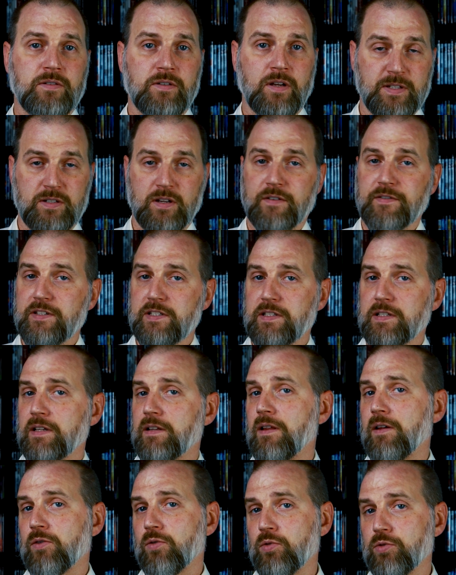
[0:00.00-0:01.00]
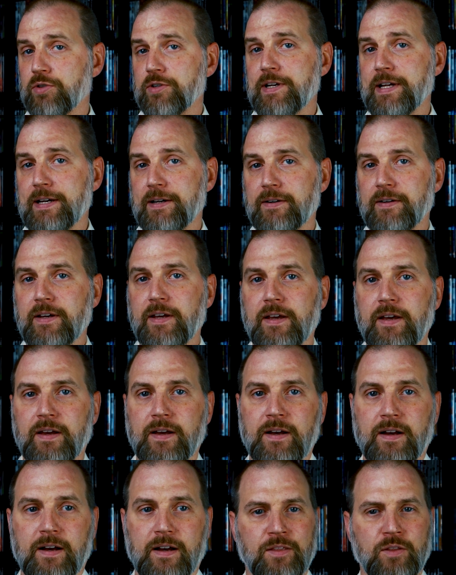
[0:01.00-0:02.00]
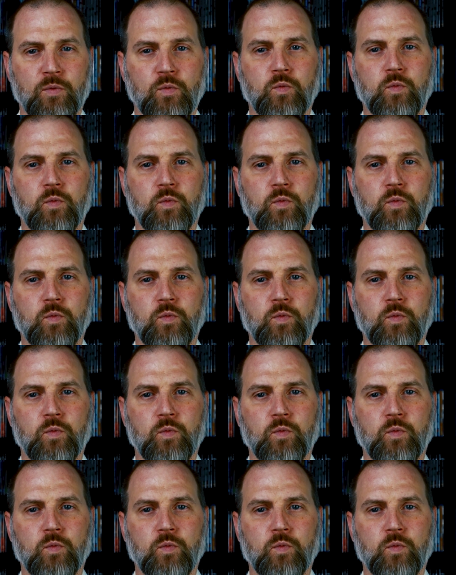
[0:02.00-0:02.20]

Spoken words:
is obviously a lot older now, the